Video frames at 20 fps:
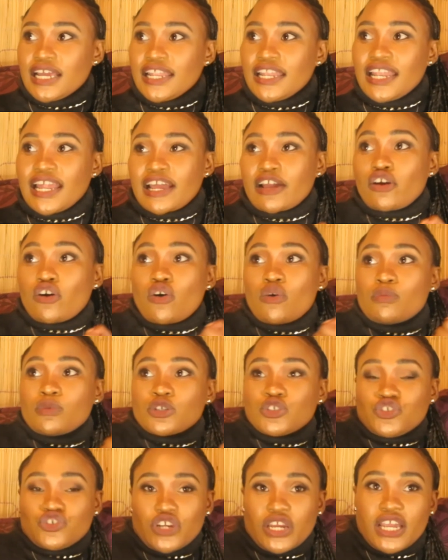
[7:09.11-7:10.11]
like
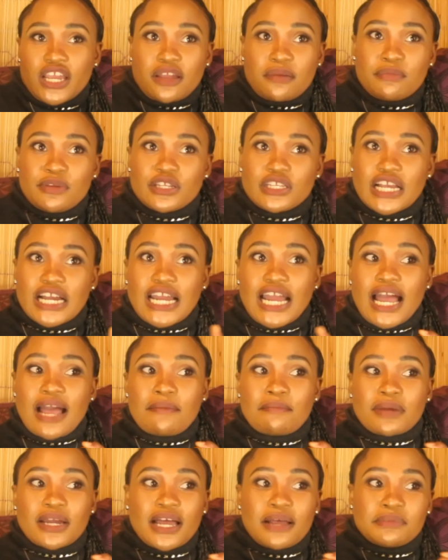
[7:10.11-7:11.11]
almost dragging me, like,
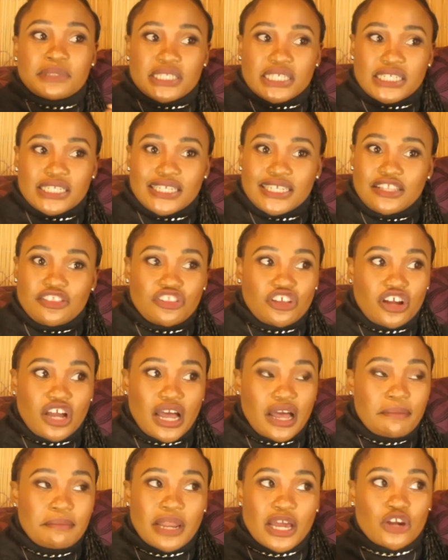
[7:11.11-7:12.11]
come sit in the
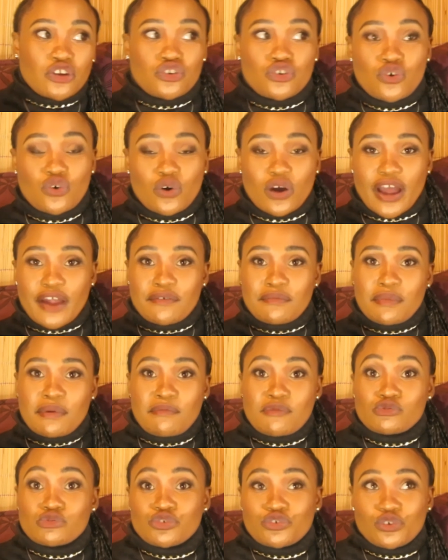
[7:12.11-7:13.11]
car. I'm like, no. I
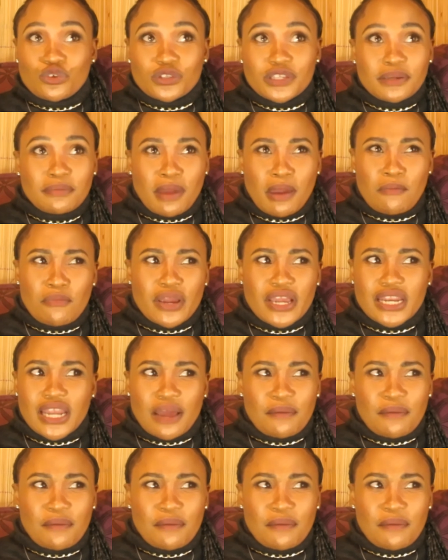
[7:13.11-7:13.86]
remember I was holding my breath.